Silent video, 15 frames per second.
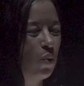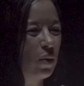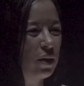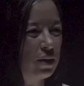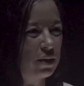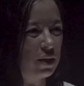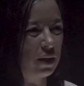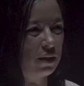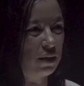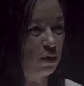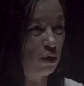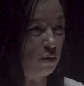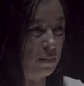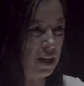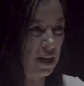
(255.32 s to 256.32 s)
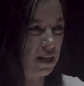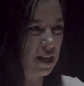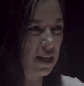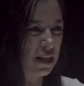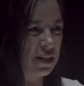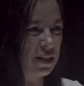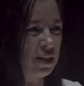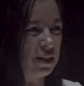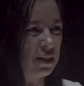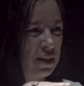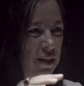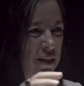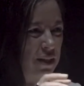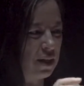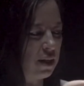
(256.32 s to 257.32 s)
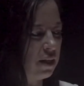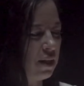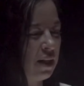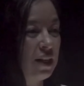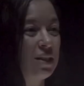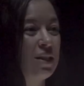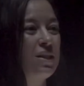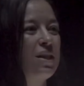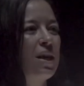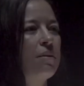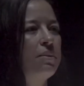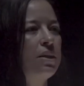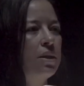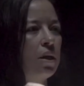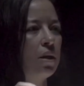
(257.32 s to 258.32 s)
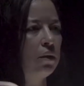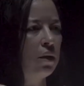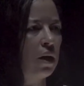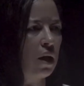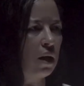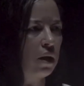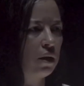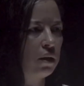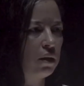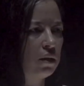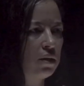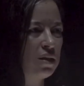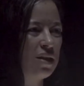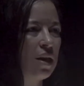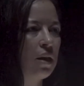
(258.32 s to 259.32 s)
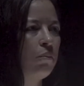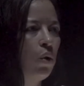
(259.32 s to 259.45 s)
was starting to be the same standard, same